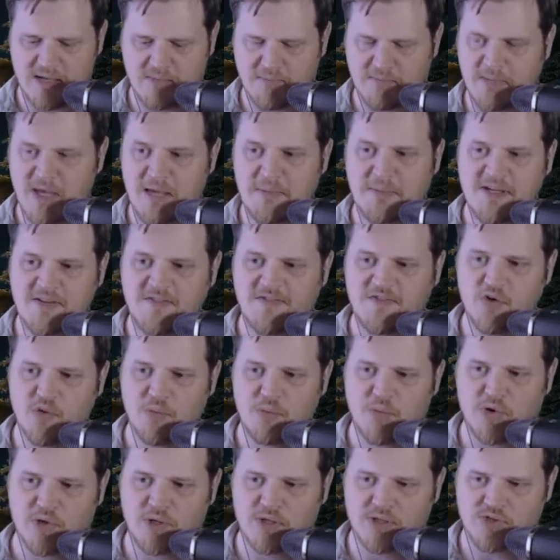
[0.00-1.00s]
Maybe a few
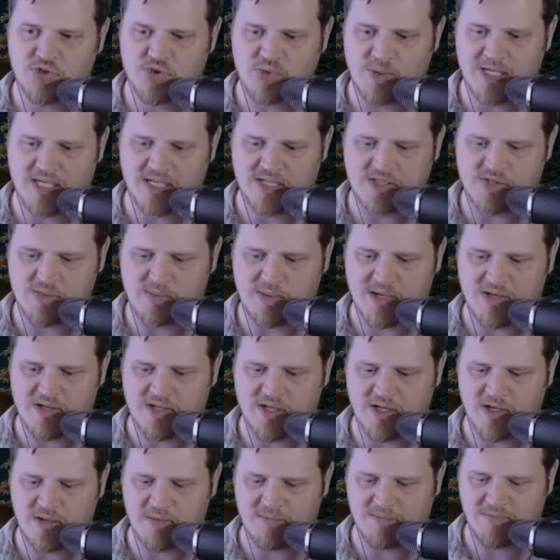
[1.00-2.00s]
more trinkets around
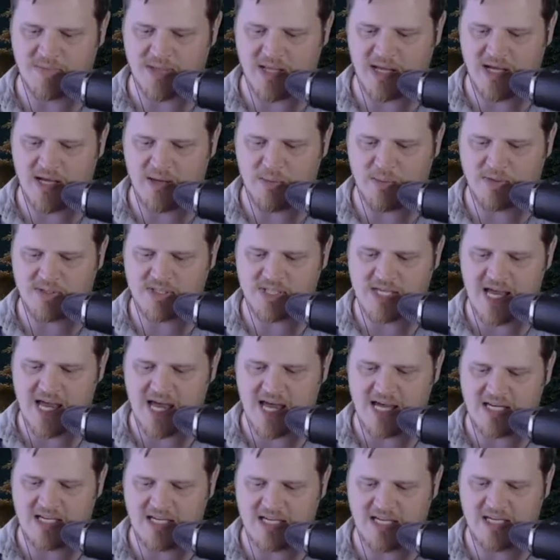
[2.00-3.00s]
here. I want to
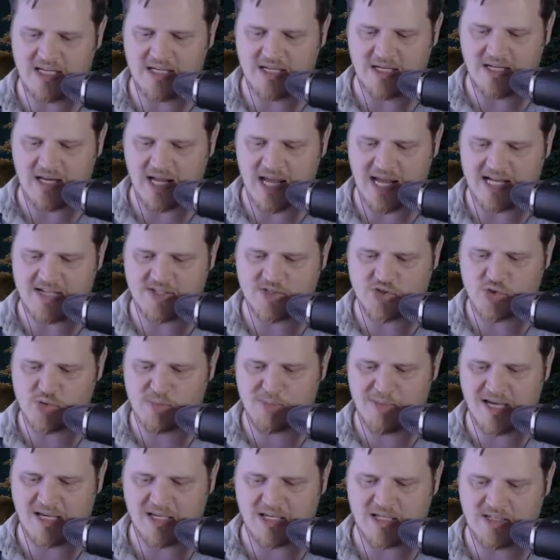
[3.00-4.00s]
add in an
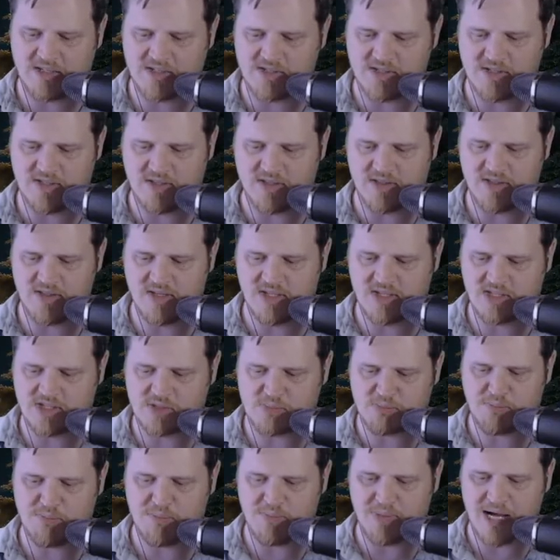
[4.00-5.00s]
astromech into
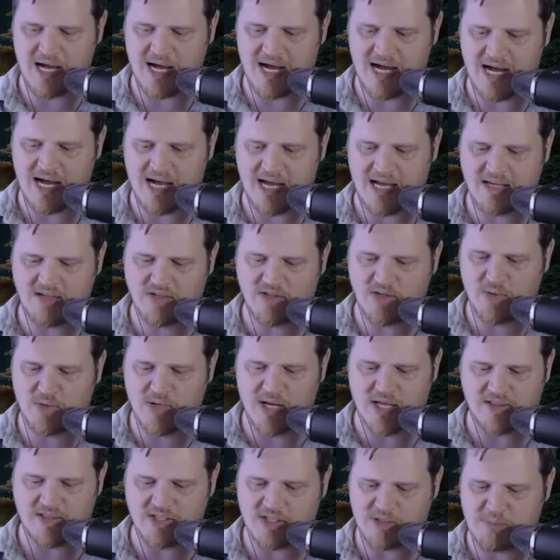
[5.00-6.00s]
this pile. No,
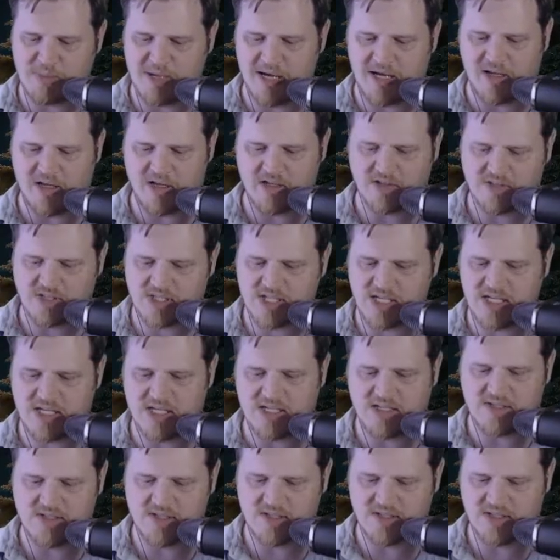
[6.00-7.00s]
not this pile. I'll send
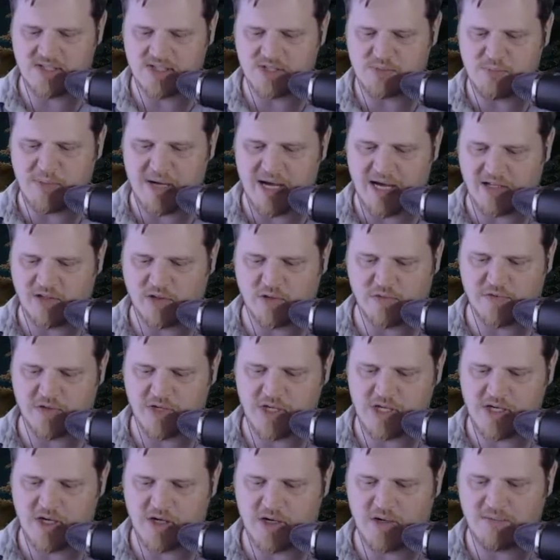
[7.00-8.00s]
it into this pile over
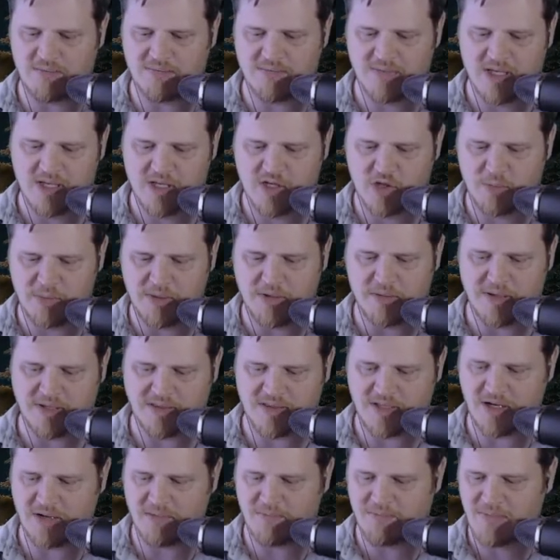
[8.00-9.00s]
here. He'll be
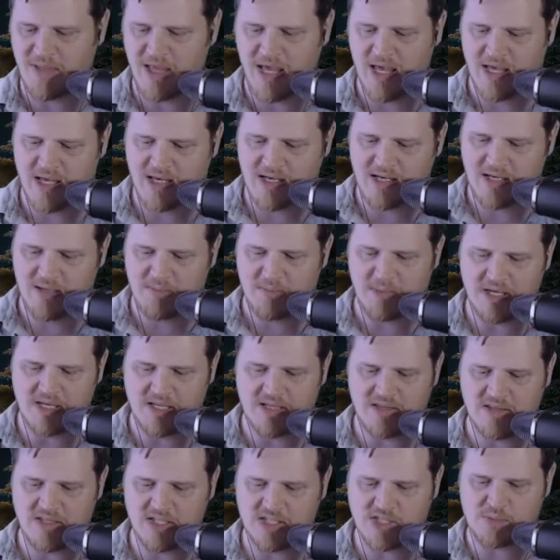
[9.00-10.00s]
right there. But
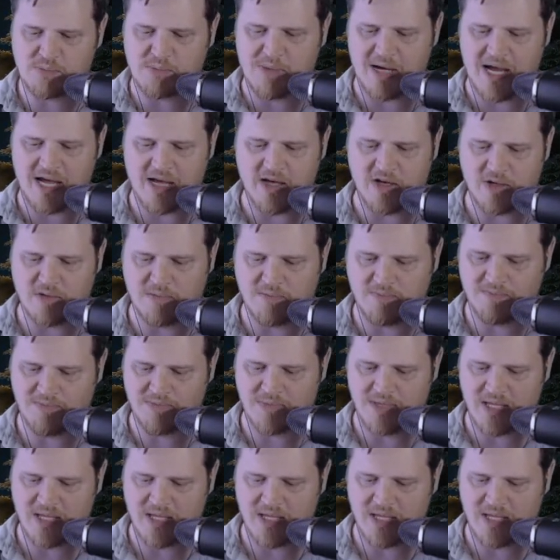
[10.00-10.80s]
in this pile,